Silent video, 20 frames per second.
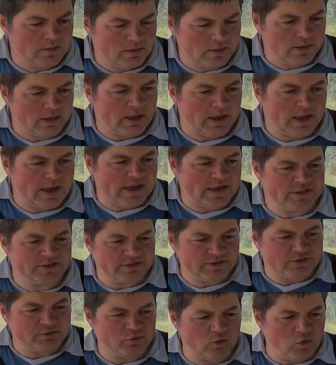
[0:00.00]
Yeah, so
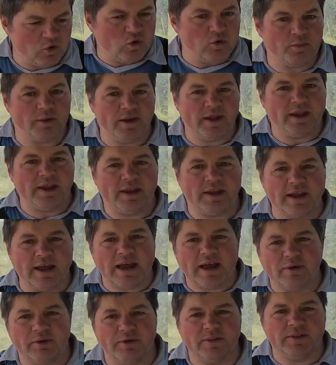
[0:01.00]
it's warm in here
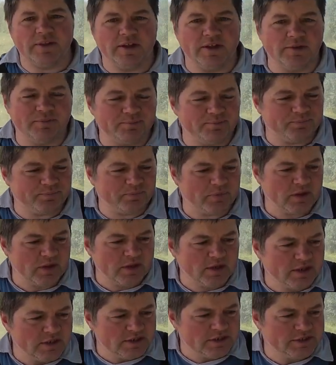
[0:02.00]
now and the
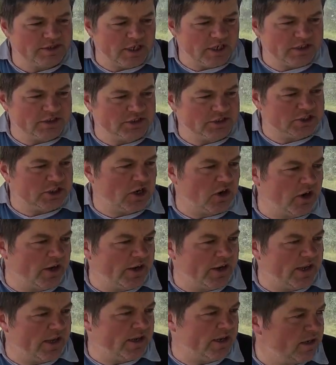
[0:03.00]
sun's
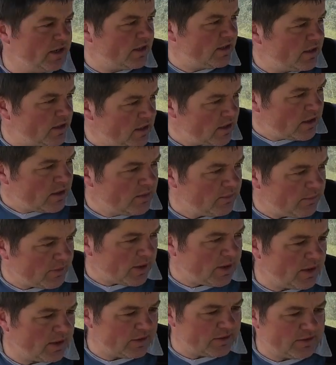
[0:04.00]
shining,
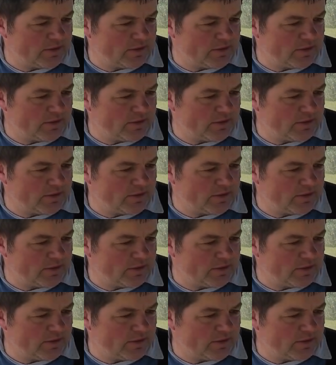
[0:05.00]
but